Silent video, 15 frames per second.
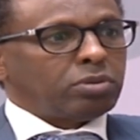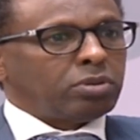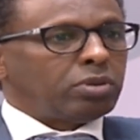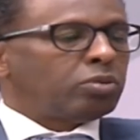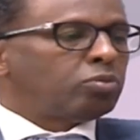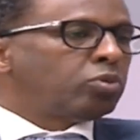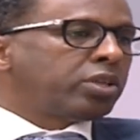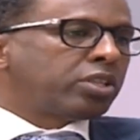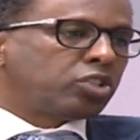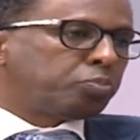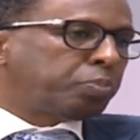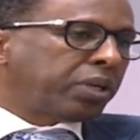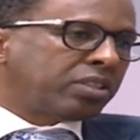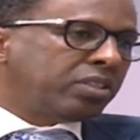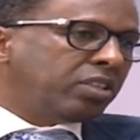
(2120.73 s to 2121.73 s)
We
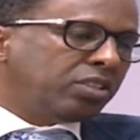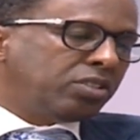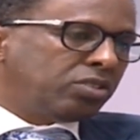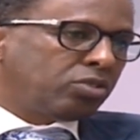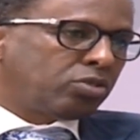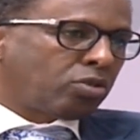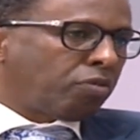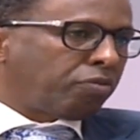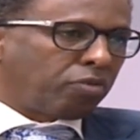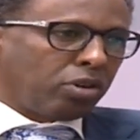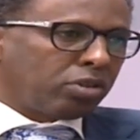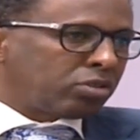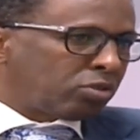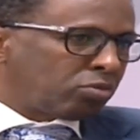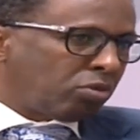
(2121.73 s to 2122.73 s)
respect the decision. Of
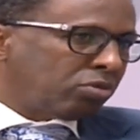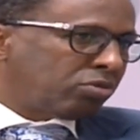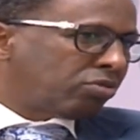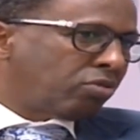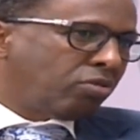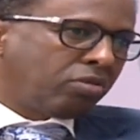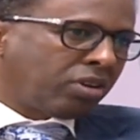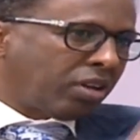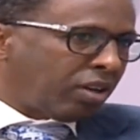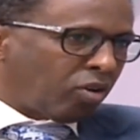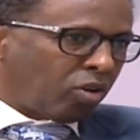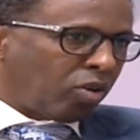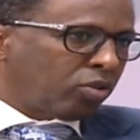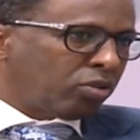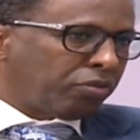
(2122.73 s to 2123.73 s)
course, it was wrong and a
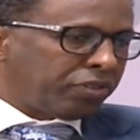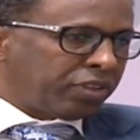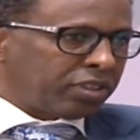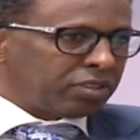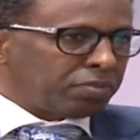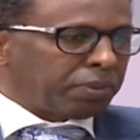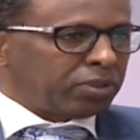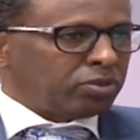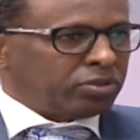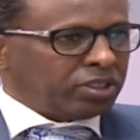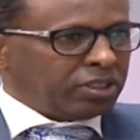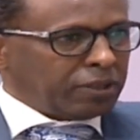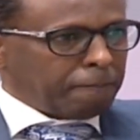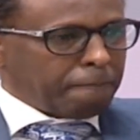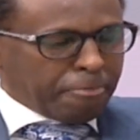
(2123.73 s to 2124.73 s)
lot of things. But you
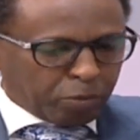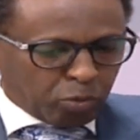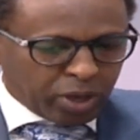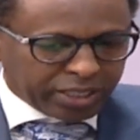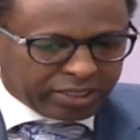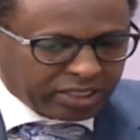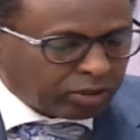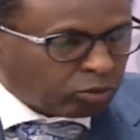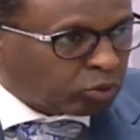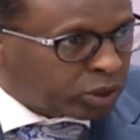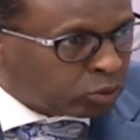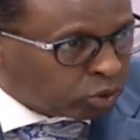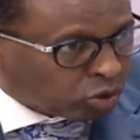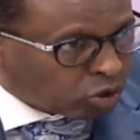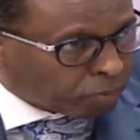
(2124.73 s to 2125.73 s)
see, we are
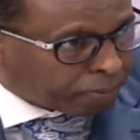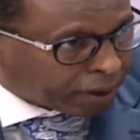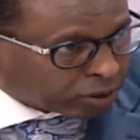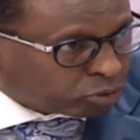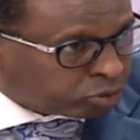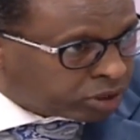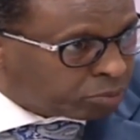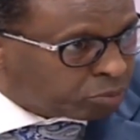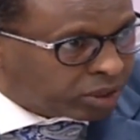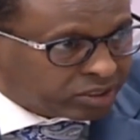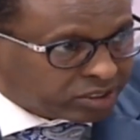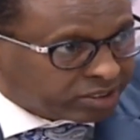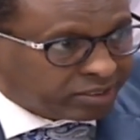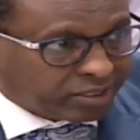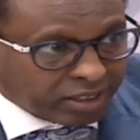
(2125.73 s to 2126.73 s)
when we go back to them, we are
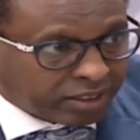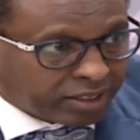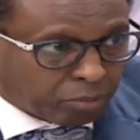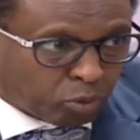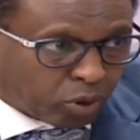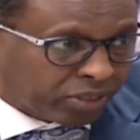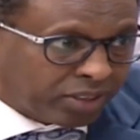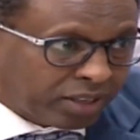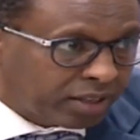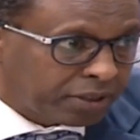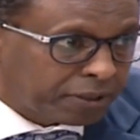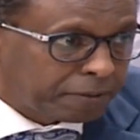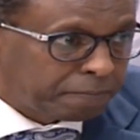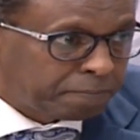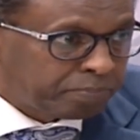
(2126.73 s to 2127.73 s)
just telling them one thing.
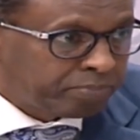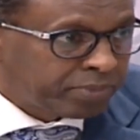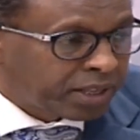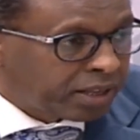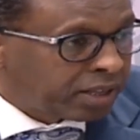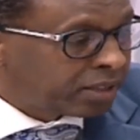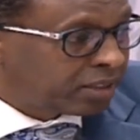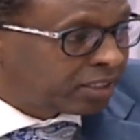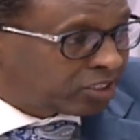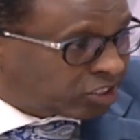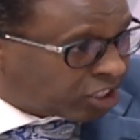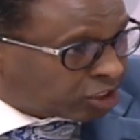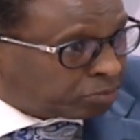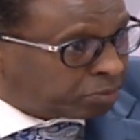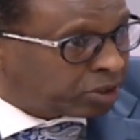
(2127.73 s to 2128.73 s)
The
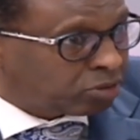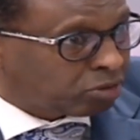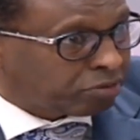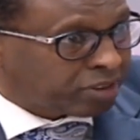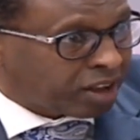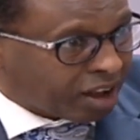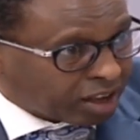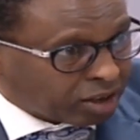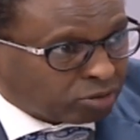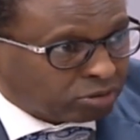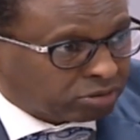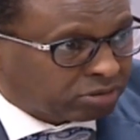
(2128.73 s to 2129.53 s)
judgment of the High Court